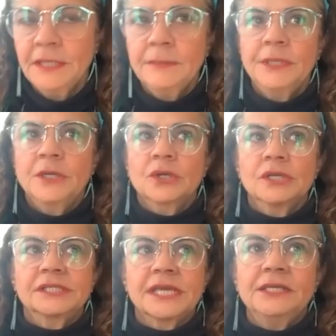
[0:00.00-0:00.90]

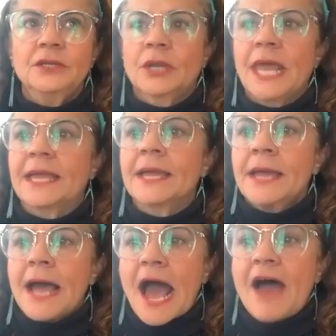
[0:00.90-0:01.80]
because you know, like
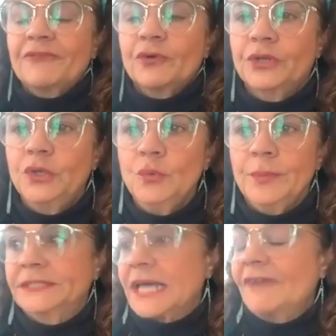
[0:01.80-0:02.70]

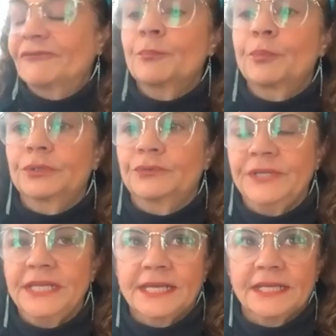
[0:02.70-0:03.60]
Afro-Cubans, Afro-Puerto
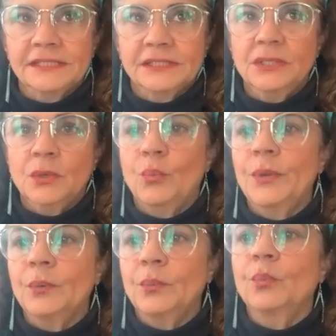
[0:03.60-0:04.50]
Ricans. You
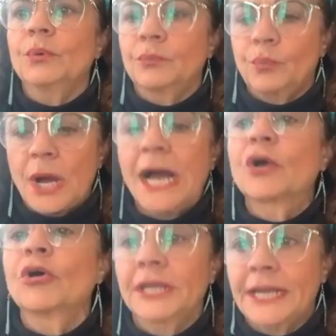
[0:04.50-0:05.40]
know, I
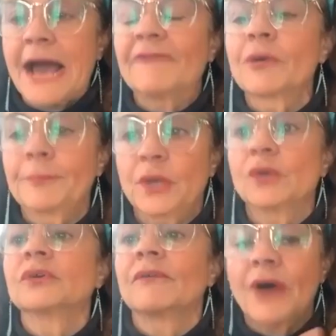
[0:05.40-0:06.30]
call it Afro
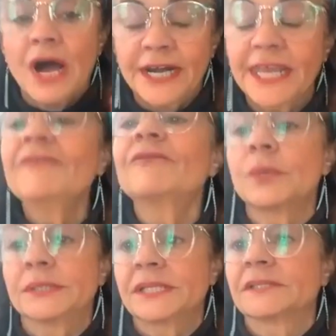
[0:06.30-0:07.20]
because of our
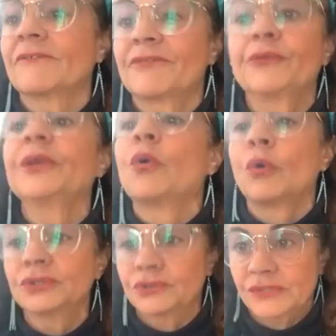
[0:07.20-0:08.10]
influences of three
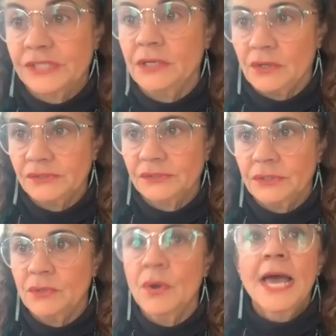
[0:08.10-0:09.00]
cultures in us. You
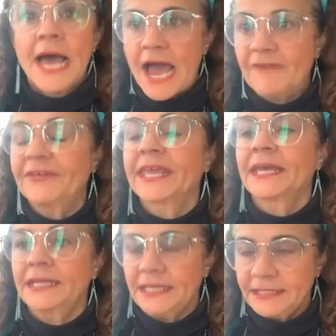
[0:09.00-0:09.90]
know,
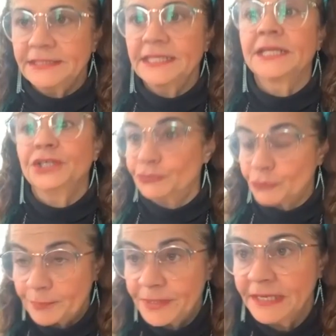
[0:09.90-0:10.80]
African, Indian,
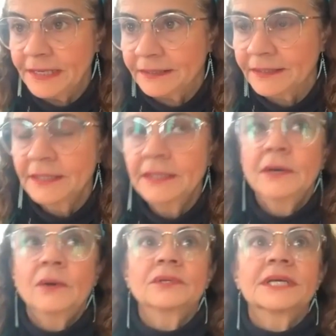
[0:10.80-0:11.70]
European.
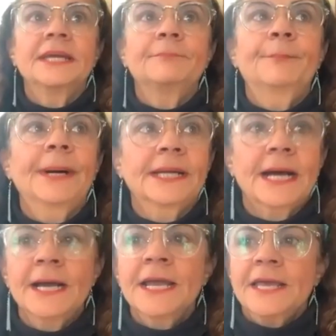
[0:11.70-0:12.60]
Okay,
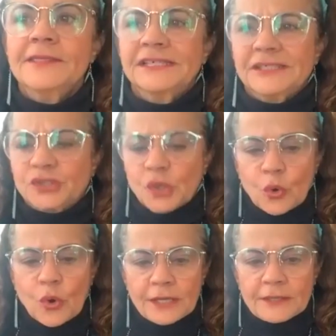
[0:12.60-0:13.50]
but
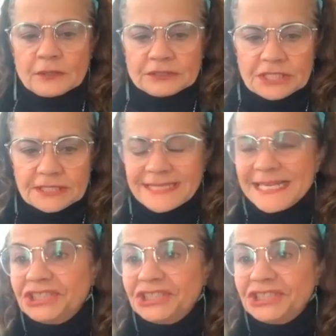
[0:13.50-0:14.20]
so the